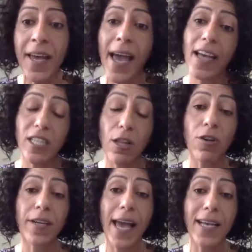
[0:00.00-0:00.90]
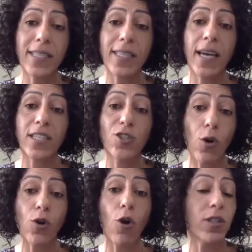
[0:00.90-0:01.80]
as long as the
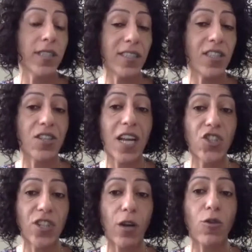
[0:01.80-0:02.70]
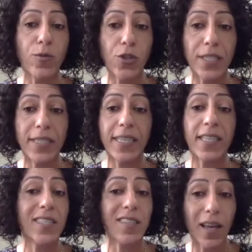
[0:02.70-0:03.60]
so-called international community
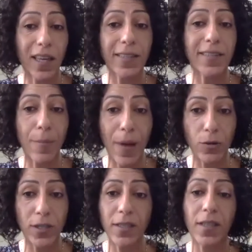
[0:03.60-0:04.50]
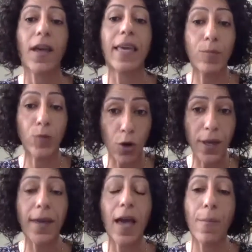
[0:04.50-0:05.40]
is silent about it. And I am
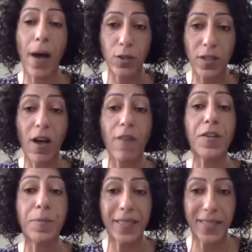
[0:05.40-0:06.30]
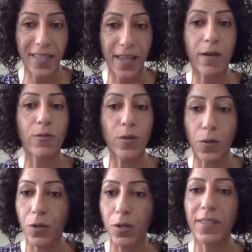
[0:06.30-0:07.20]
talking about the governments around the
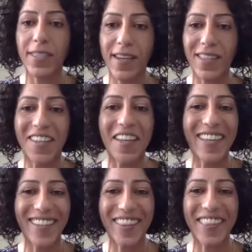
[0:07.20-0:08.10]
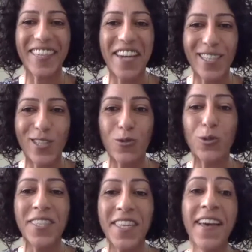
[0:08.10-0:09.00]
world, certainly not the
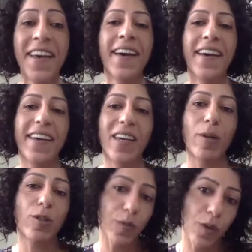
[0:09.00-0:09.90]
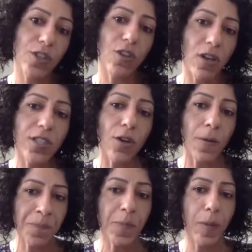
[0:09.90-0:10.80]
grassroots. But of course,
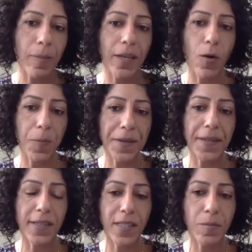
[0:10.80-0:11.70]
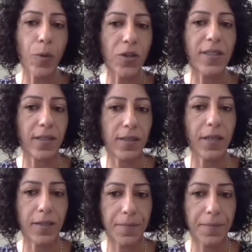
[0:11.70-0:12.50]
also public opinion is important here.